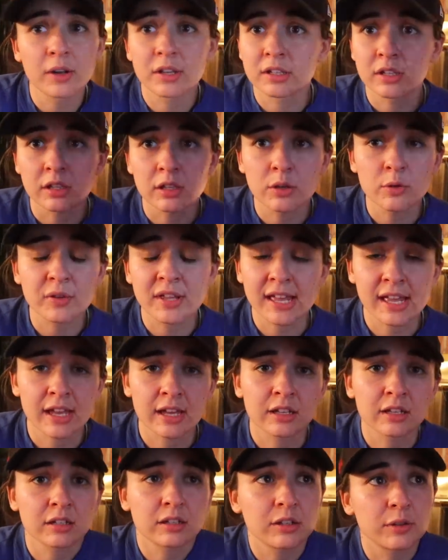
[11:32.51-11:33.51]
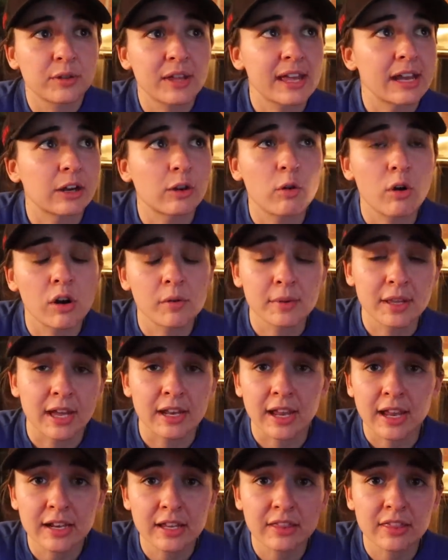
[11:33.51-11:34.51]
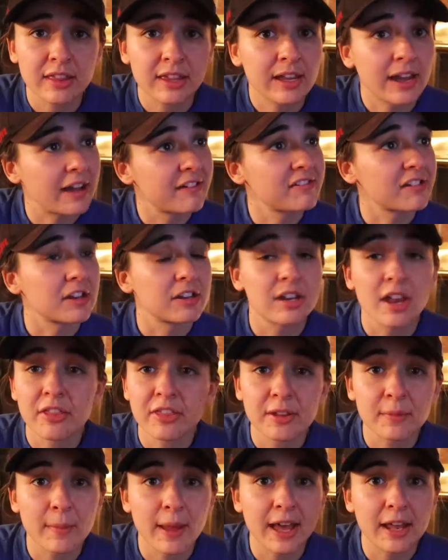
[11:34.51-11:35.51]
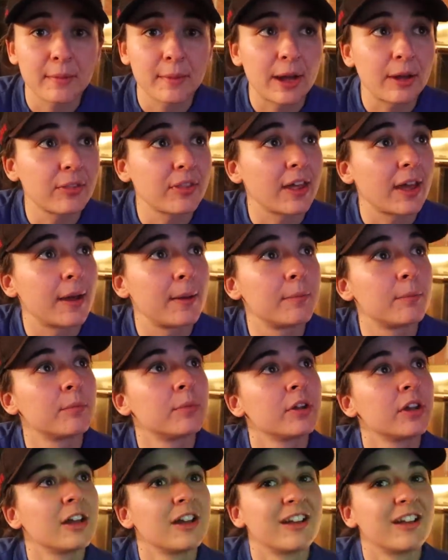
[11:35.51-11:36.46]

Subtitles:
You can't quote me on anything. I said nothing bad about them.